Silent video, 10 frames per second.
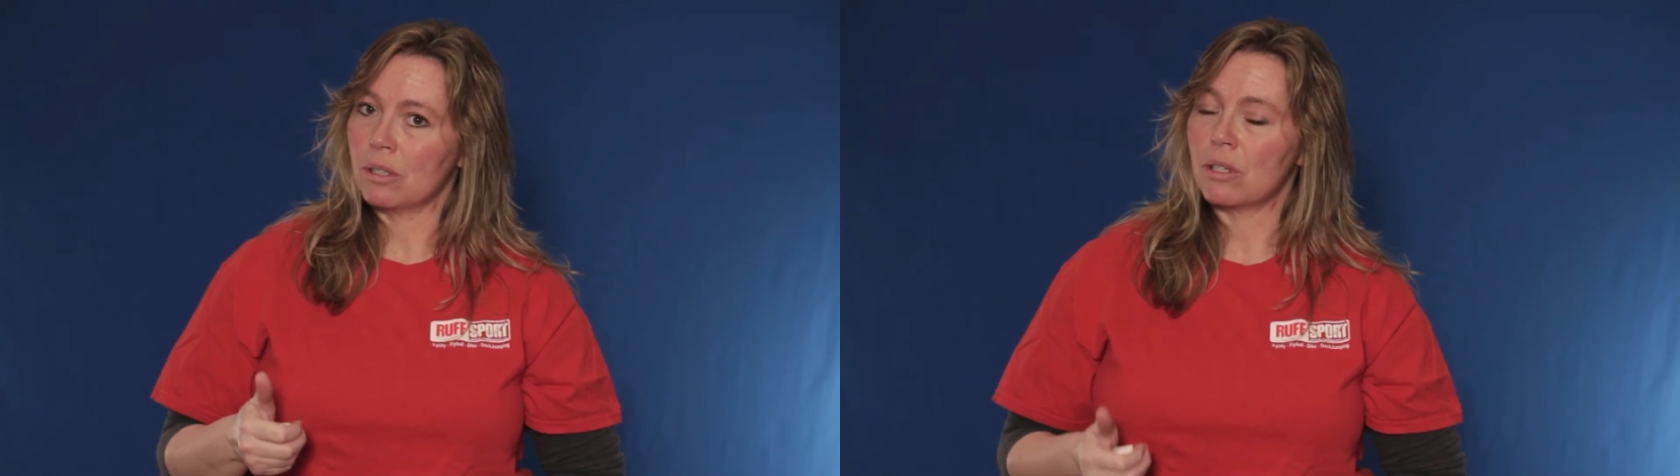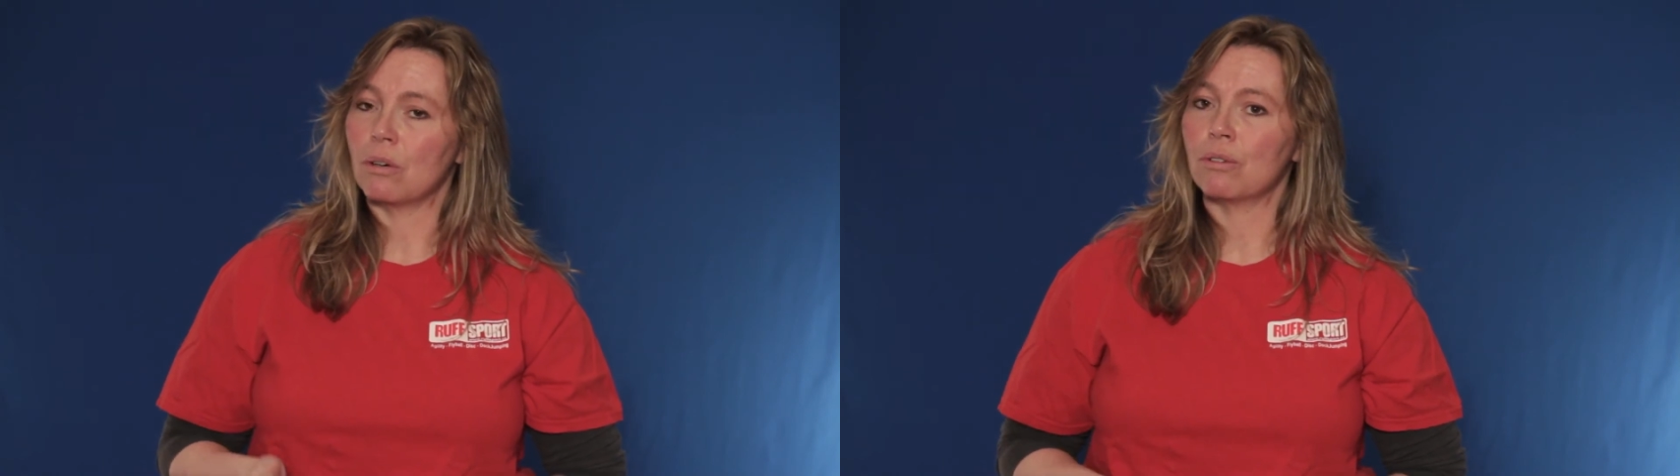
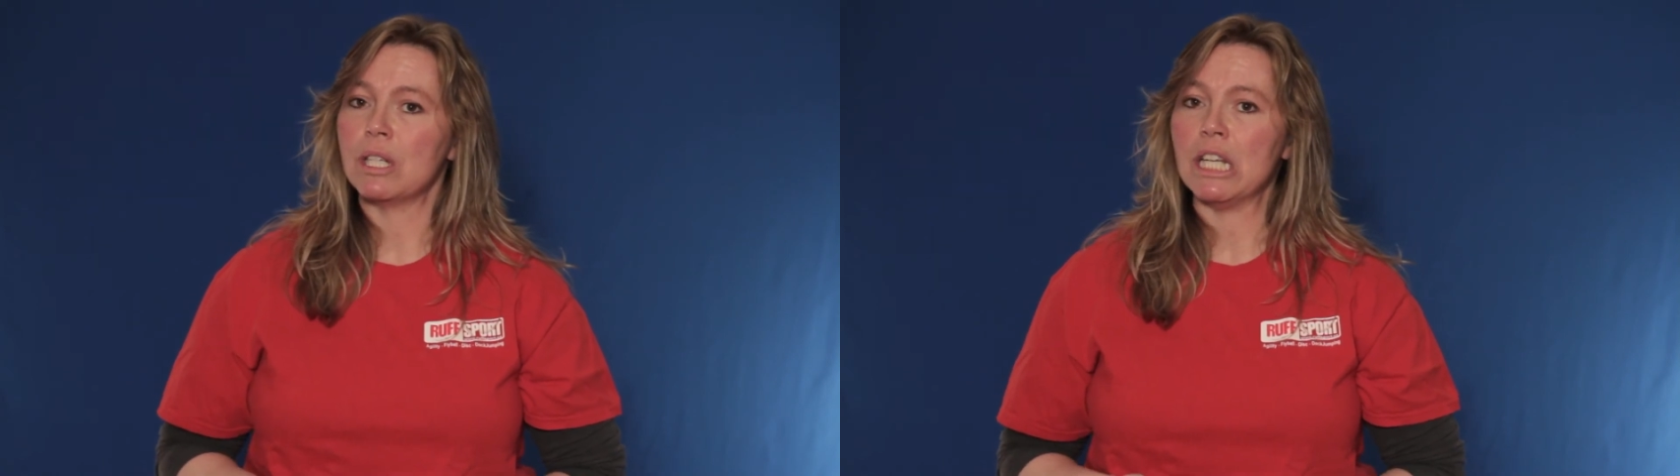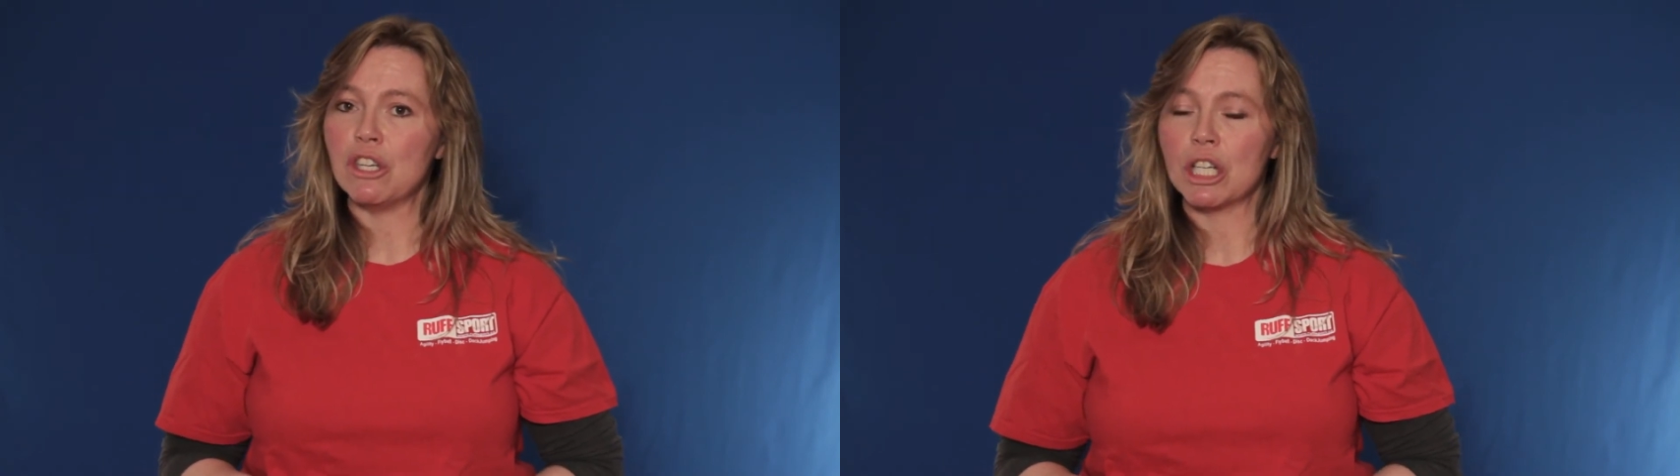So for
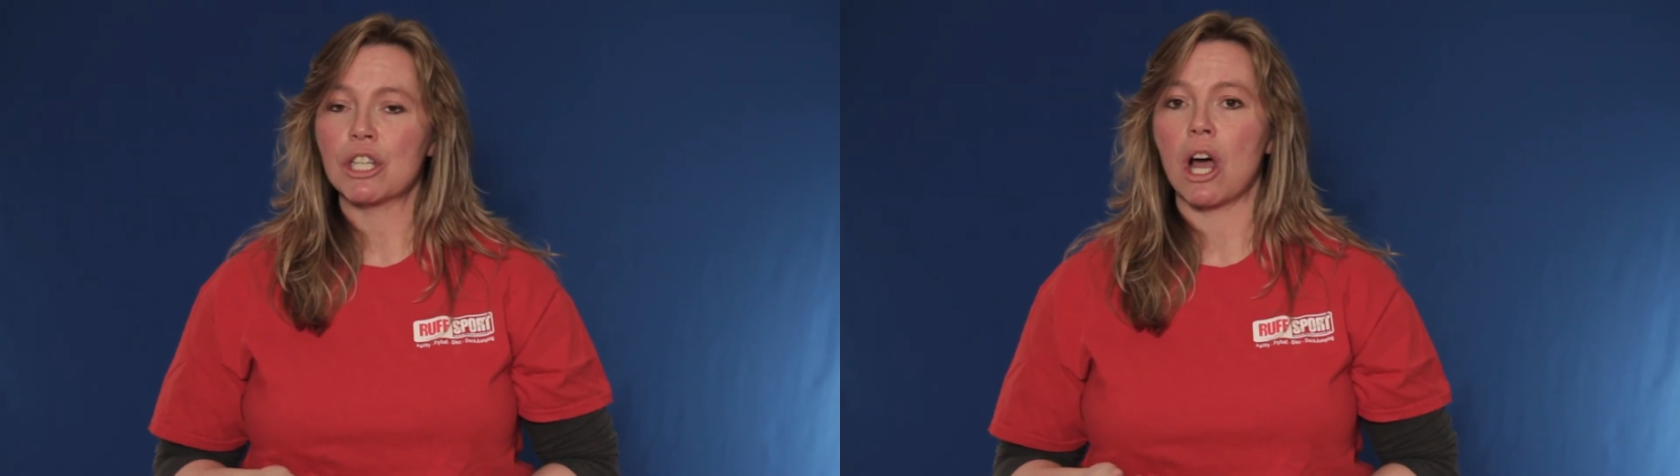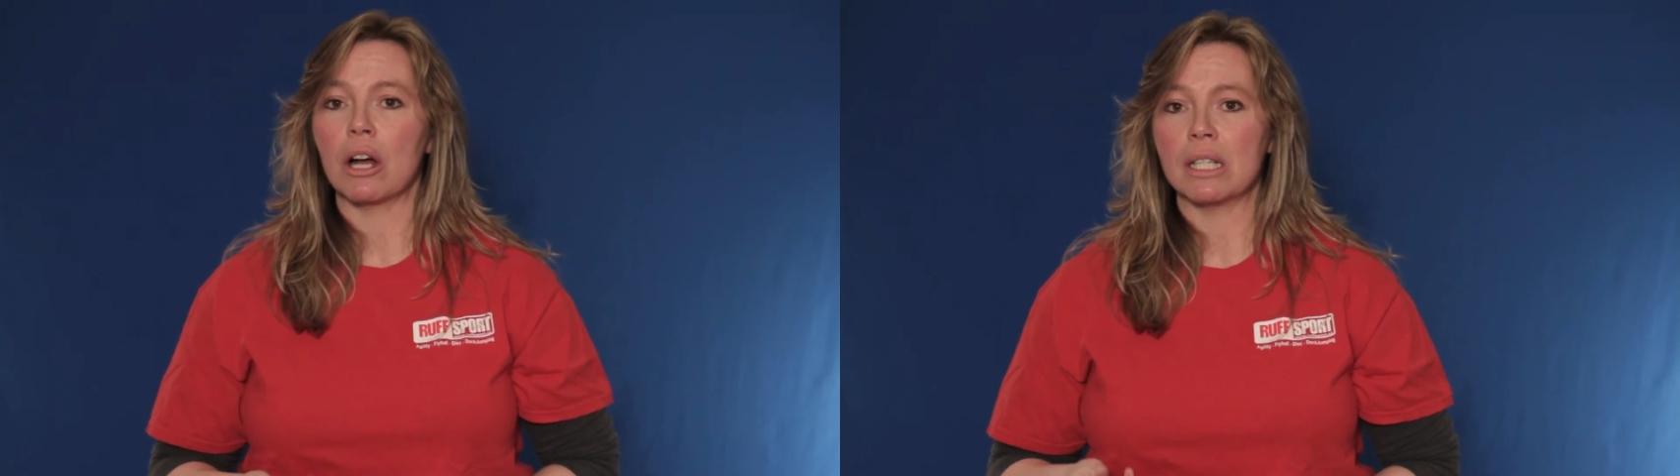teaching a
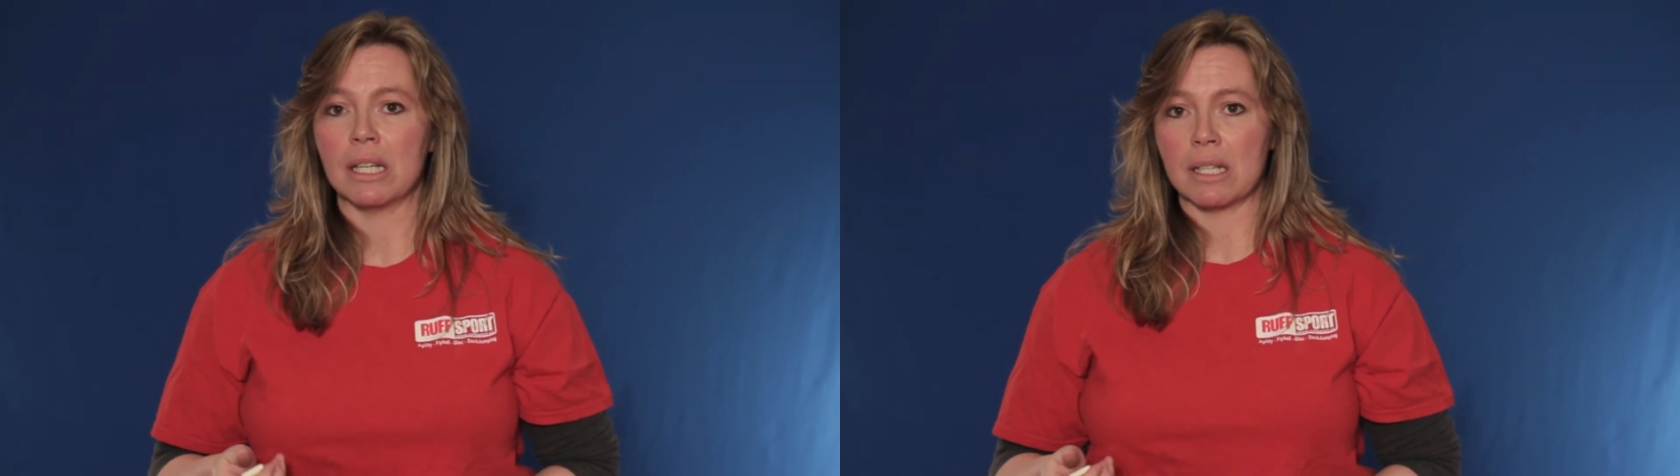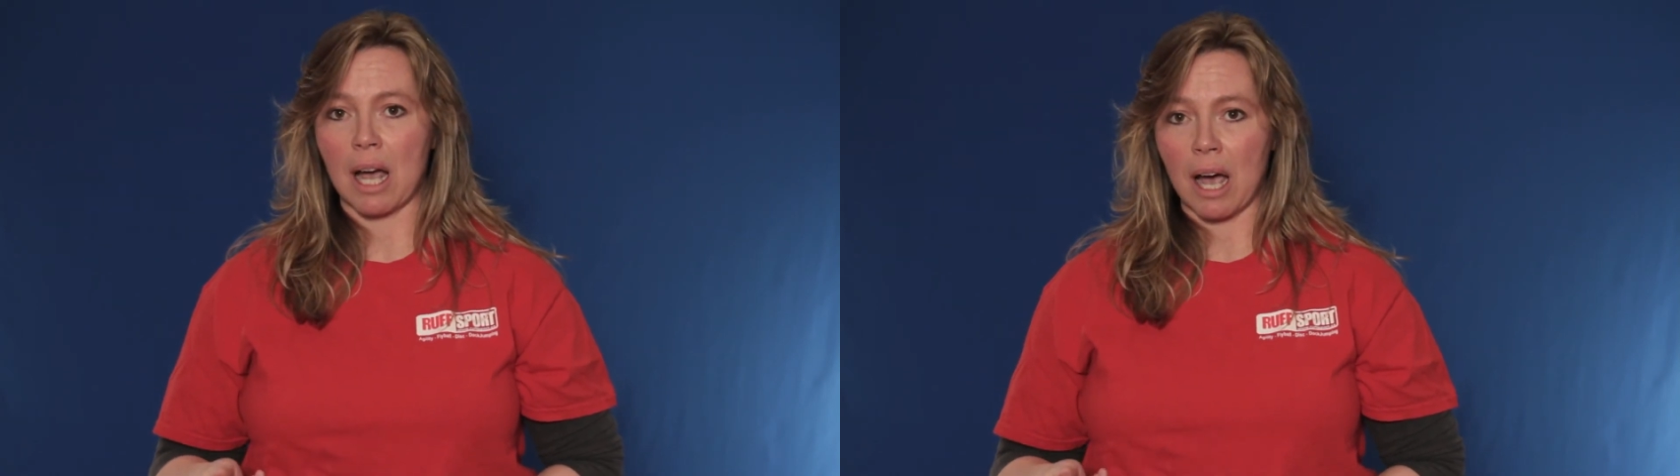dog
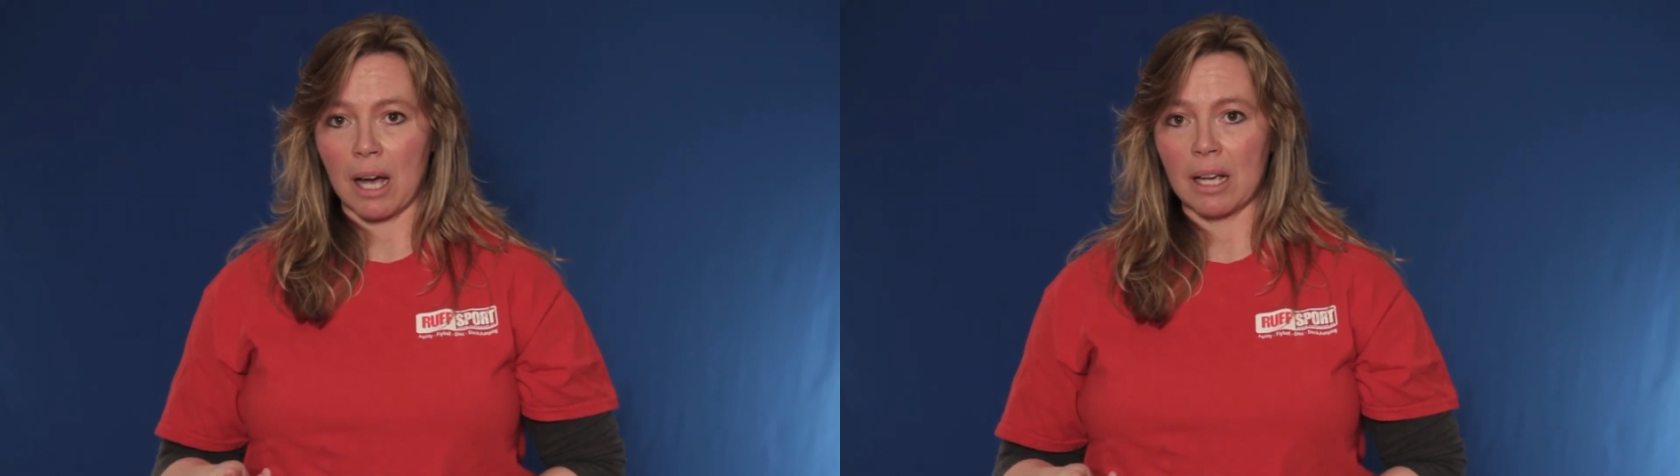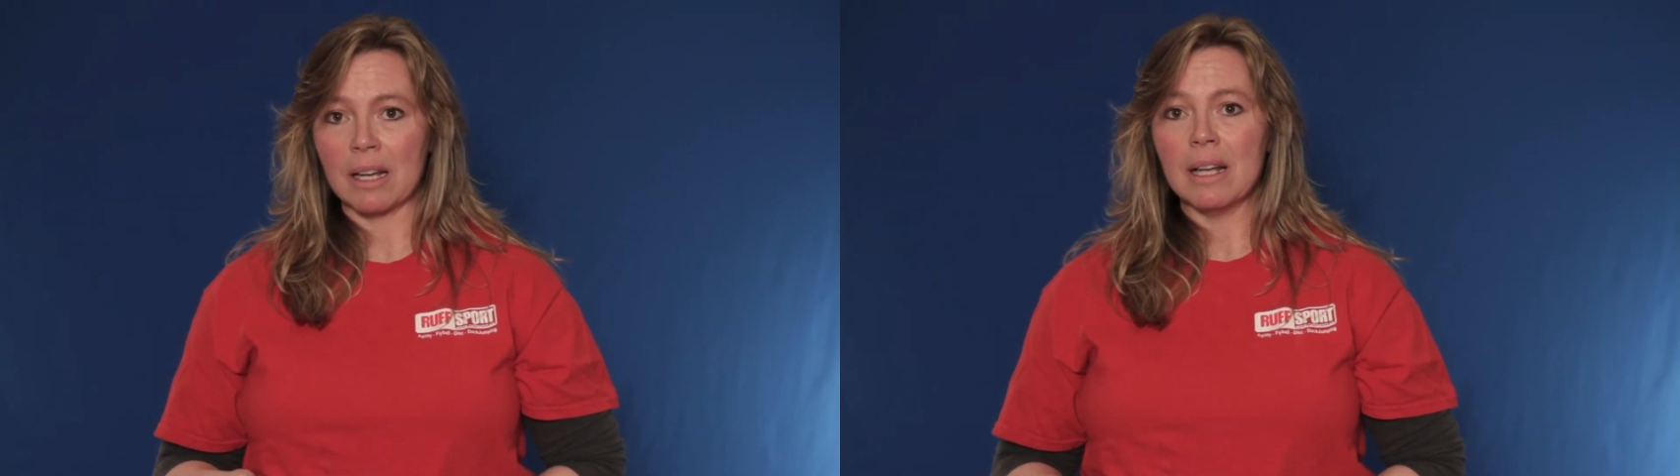to
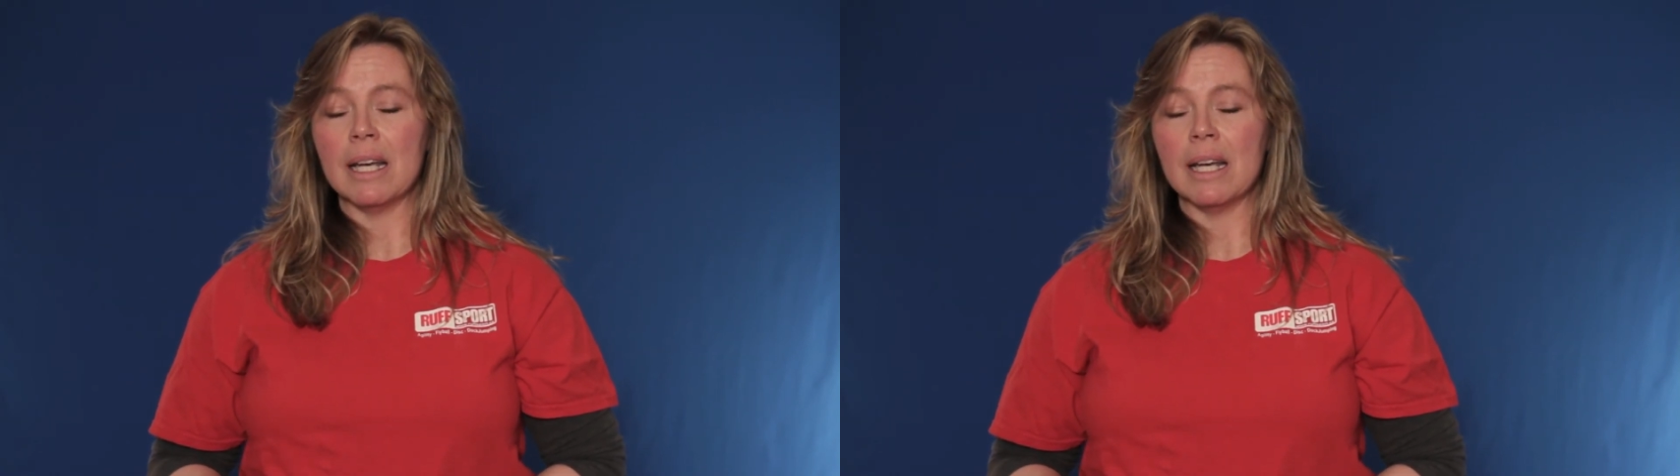tug,